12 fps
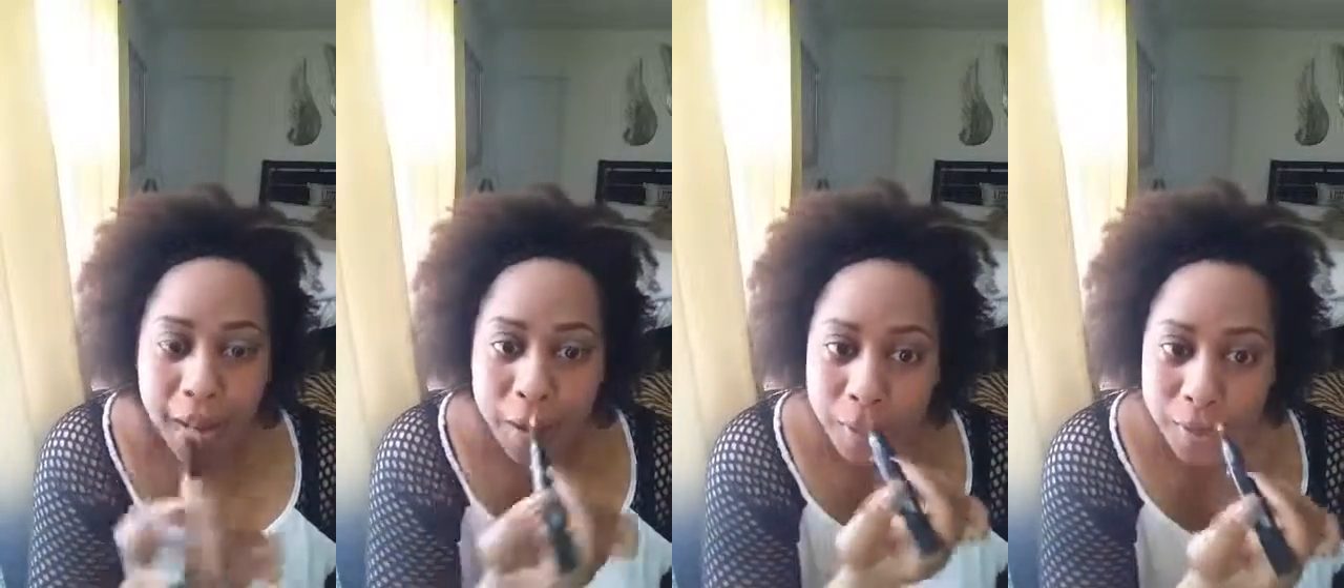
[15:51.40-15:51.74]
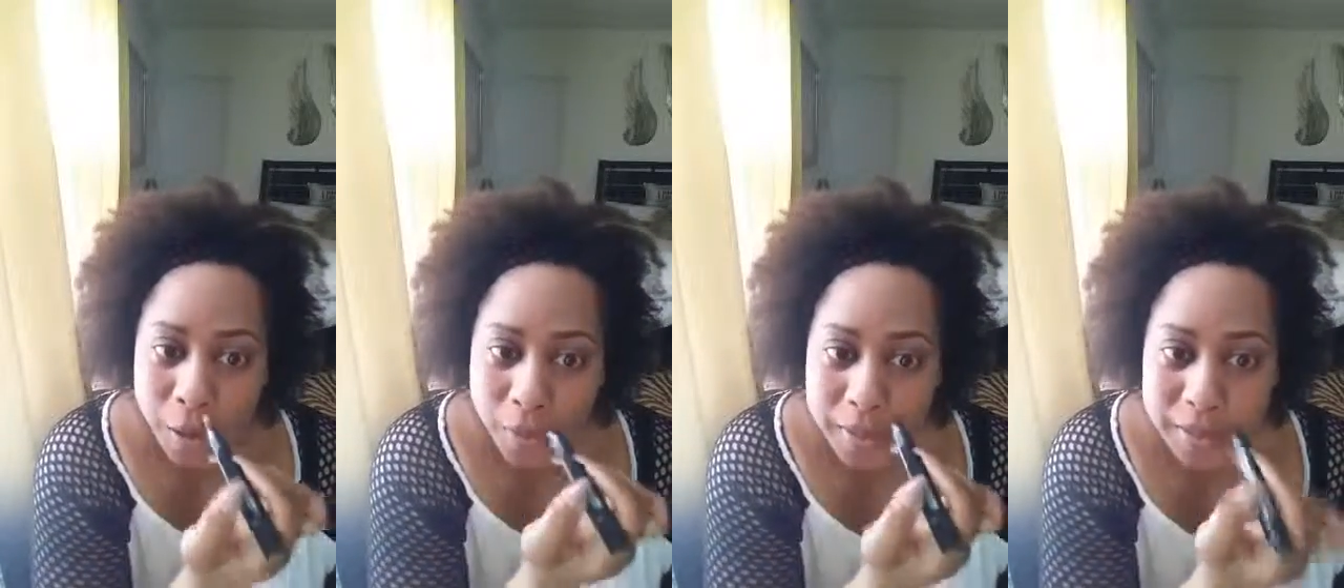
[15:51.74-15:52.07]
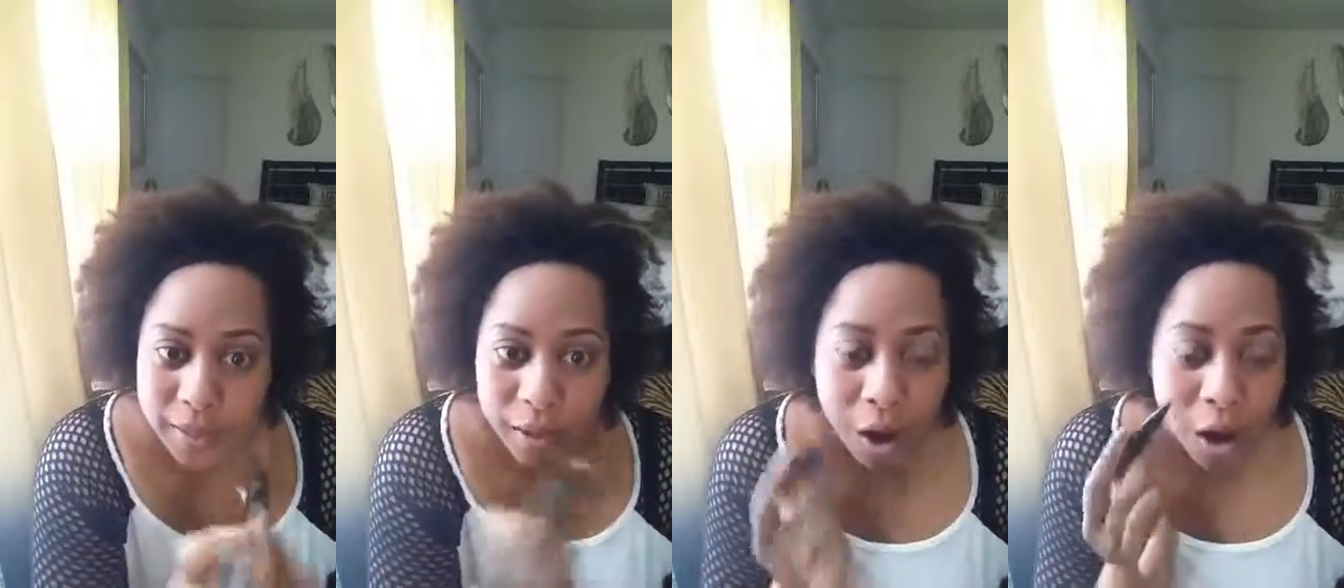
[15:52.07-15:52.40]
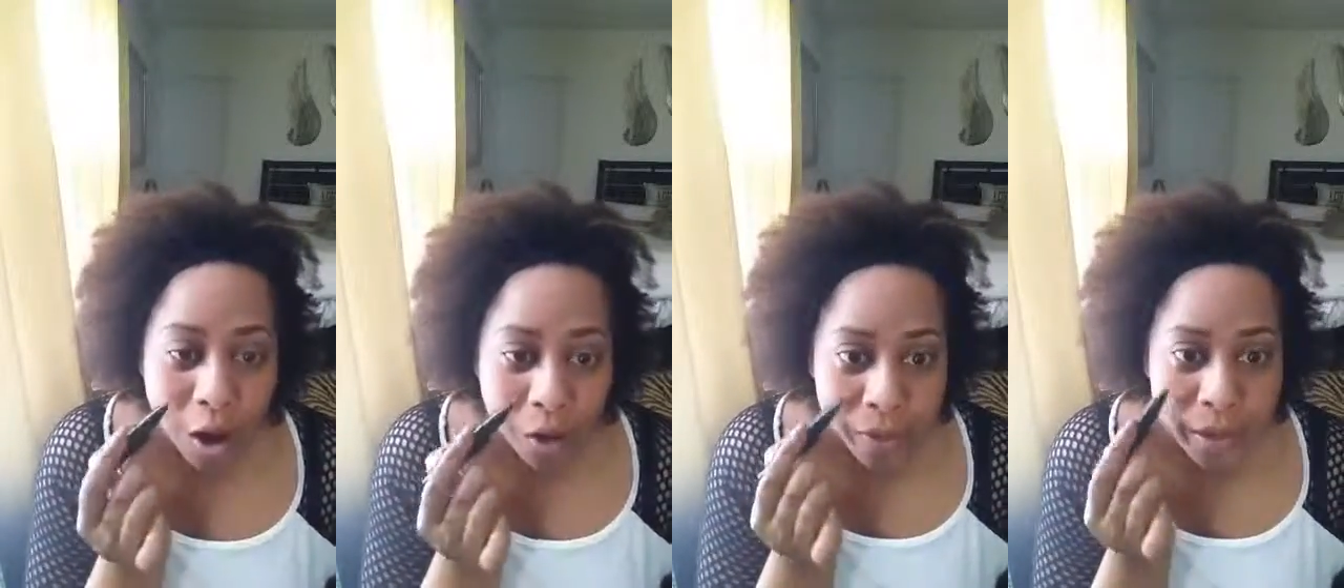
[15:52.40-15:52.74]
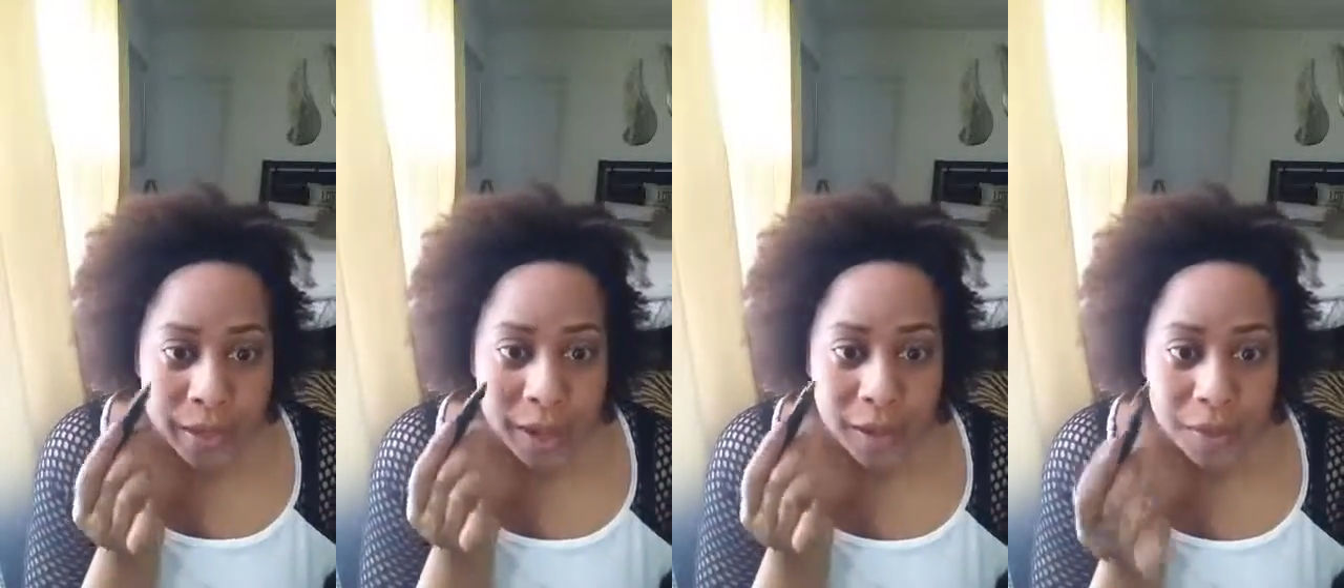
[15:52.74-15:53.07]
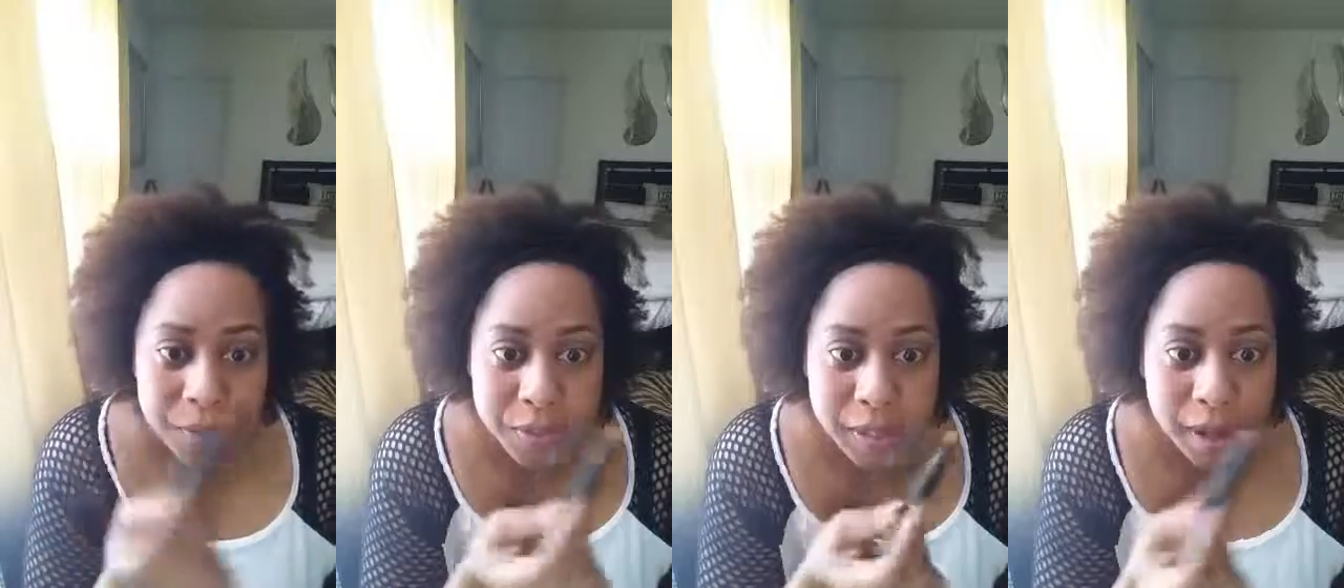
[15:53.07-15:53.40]
And you can always already kind
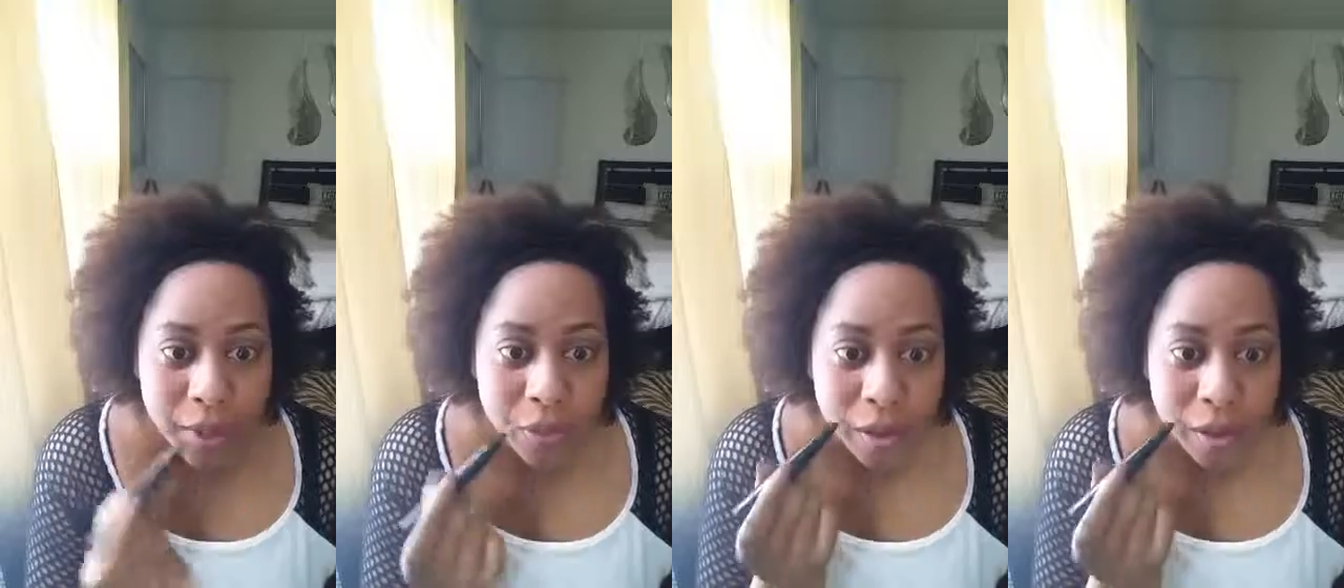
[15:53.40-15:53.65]
of see how